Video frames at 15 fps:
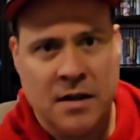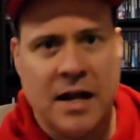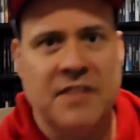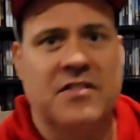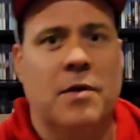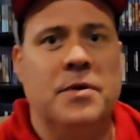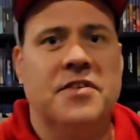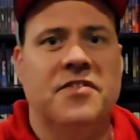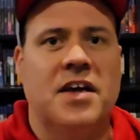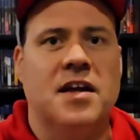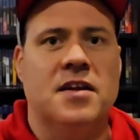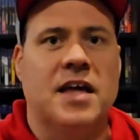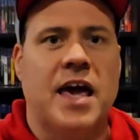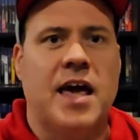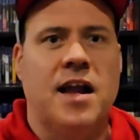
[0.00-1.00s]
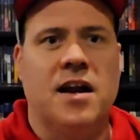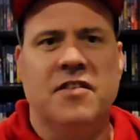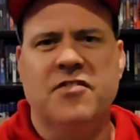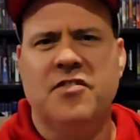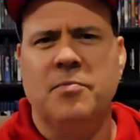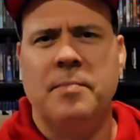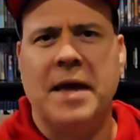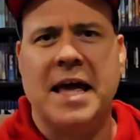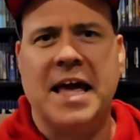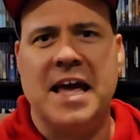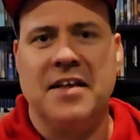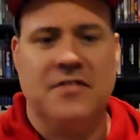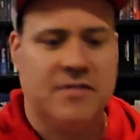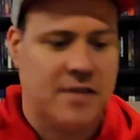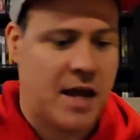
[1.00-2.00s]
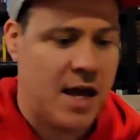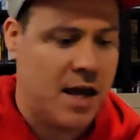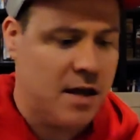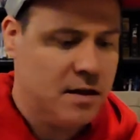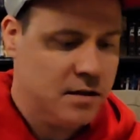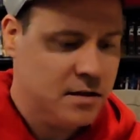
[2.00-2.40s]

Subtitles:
That's how we say it in Canada. Space, eh?